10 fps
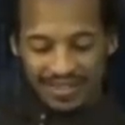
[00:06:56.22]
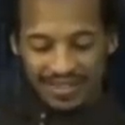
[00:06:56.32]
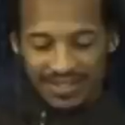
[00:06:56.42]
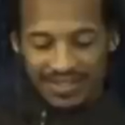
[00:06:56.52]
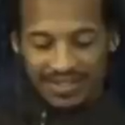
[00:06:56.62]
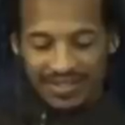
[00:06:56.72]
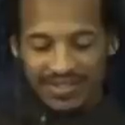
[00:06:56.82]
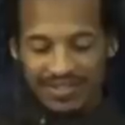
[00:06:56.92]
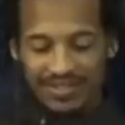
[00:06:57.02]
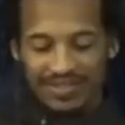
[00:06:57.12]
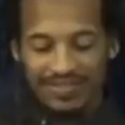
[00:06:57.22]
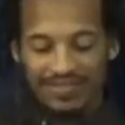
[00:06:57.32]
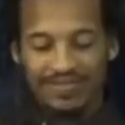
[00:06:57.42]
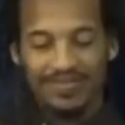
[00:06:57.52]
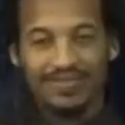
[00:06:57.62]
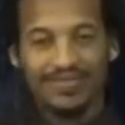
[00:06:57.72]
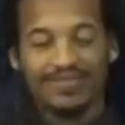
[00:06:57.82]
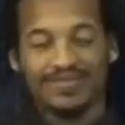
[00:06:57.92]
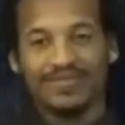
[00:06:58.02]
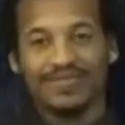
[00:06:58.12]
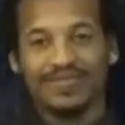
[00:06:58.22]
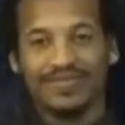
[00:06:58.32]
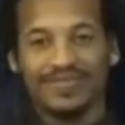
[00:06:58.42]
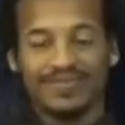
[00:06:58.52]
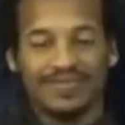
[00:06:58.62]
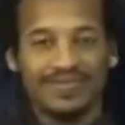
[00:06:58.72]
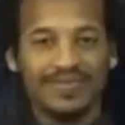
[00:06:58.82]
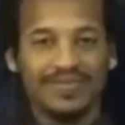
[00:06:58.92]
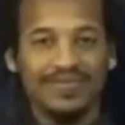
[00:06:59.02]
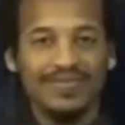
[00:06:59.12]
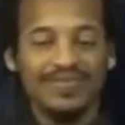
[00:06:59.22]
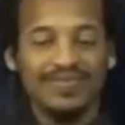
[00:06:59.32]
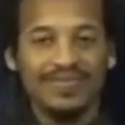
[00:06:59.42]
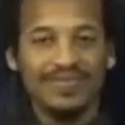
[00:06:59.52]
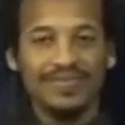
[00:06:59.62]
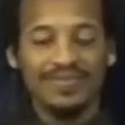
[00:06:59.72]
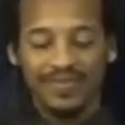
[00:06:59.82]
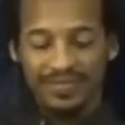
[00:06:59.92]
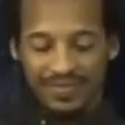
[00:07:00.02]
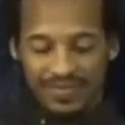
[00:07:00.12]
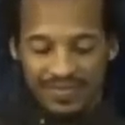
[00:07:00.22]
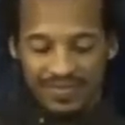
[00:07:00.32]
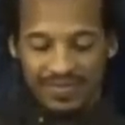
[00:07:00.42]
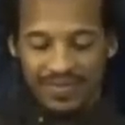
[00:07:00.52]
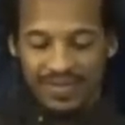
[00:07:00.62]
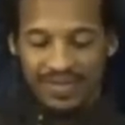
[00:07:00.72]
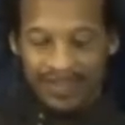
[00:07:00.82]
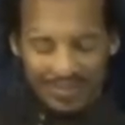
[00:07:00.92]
(not speaking)